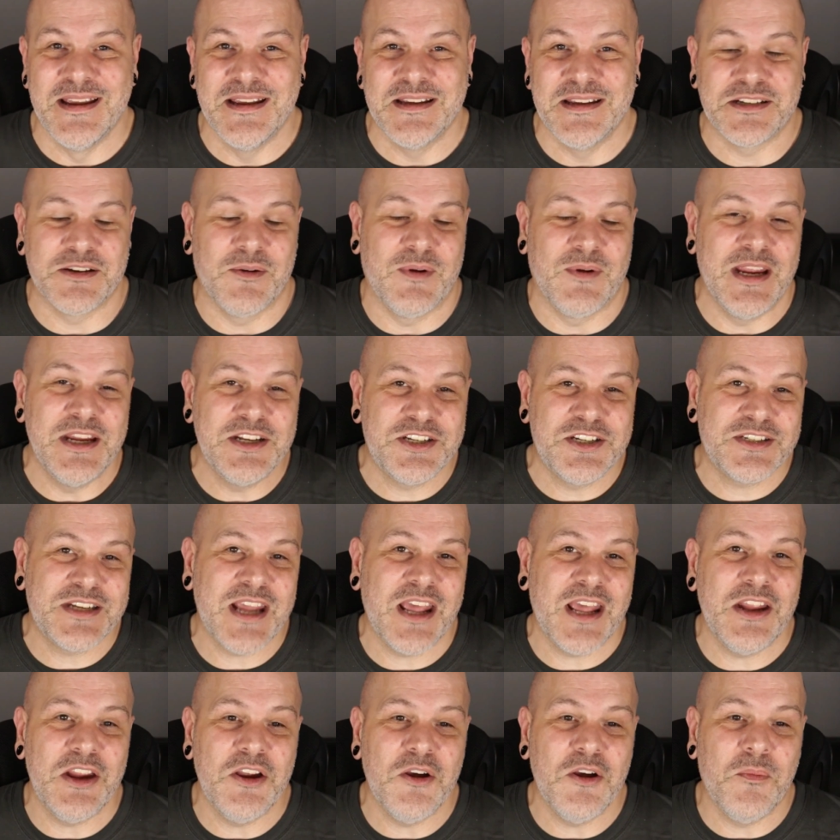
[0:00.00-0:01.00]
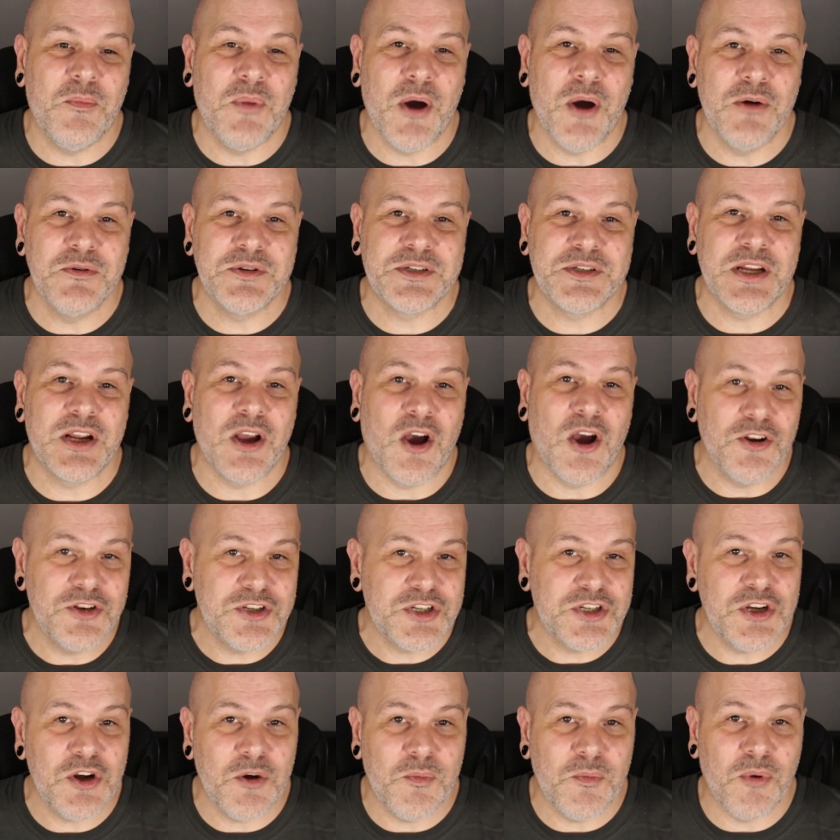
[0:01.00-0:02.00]
So each day that you're posting
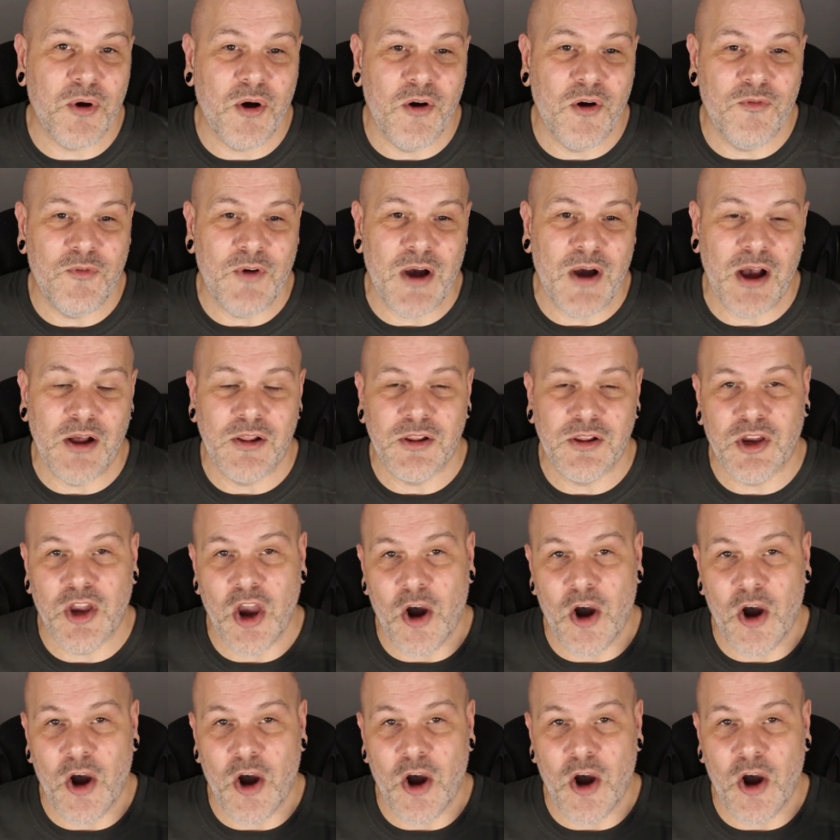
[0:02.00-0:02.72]
onto your profile,